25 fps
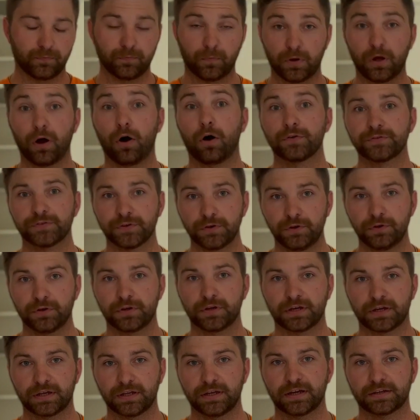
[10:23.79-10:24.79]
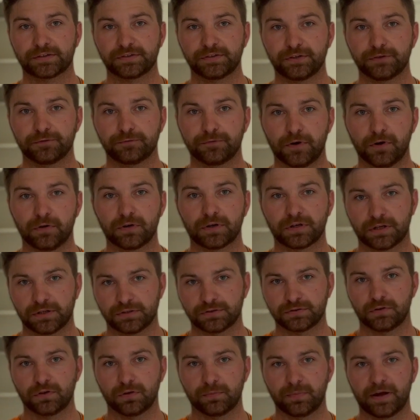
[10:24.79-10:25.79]
also you can connect to your phone and
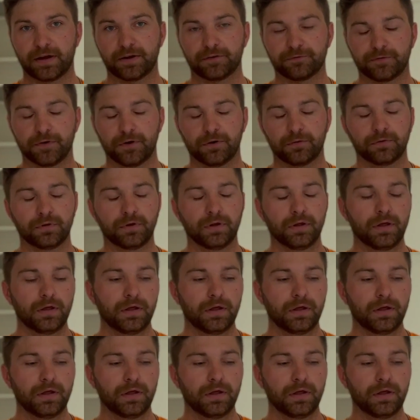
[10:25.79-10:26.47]
control it by your phone.